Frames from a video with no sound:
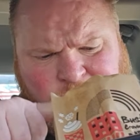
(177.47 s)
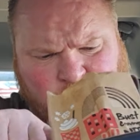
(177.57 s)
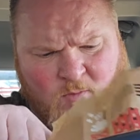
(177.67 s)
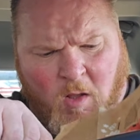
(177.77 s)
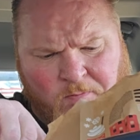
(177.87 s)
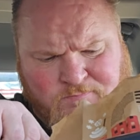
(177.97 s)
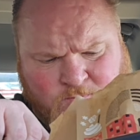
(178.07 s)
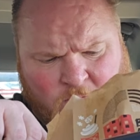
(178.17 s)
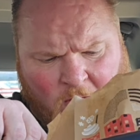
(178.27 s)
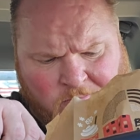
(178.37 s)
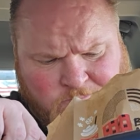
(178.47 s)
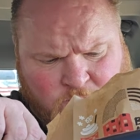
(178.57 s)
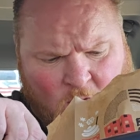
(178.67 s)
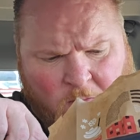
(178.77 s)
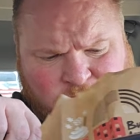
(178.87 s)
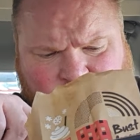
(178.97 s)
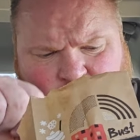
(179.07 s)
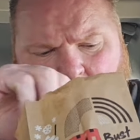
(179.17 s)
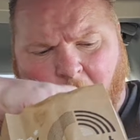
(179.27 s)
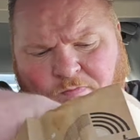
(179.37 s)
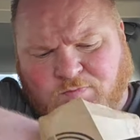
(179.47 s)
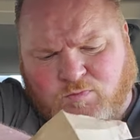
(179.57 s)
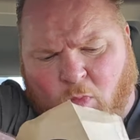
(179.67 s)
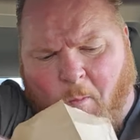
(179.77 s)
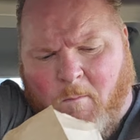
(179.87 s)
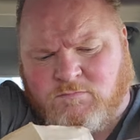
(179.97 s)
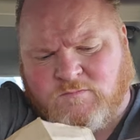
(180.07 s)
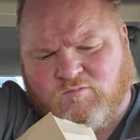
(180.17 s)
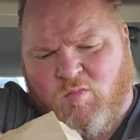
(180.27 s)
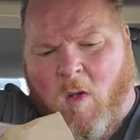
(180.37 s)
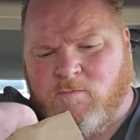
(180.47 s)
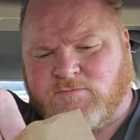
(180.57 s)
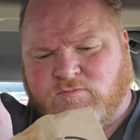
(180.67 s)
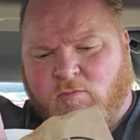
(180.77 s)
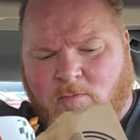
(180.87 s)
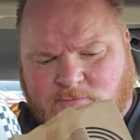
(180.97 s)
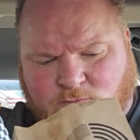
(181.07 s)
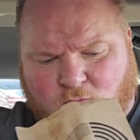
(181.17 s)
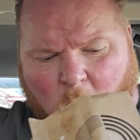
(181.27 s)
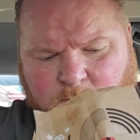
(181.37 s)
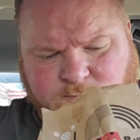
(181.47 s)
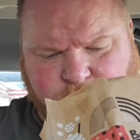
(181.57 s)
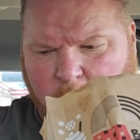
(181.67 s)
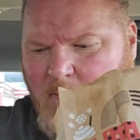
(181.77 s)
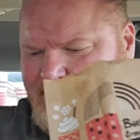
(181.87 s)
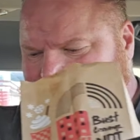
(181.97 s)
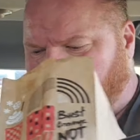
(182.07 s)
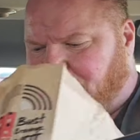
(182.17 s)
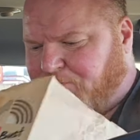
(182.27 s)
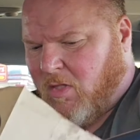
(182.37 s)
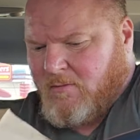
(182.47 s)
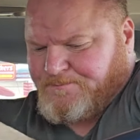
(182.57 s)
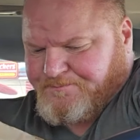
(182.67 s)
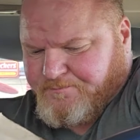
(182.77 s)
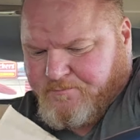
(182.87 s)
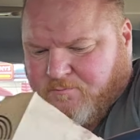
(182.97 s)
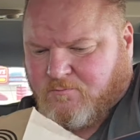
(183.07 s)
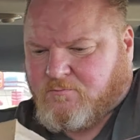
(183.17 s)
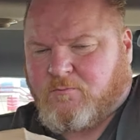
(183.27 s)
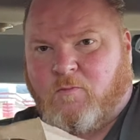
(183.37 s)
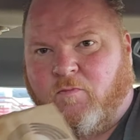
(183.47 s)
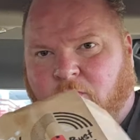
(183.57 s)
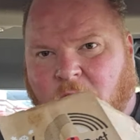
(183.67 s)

No one is speaking in this clip.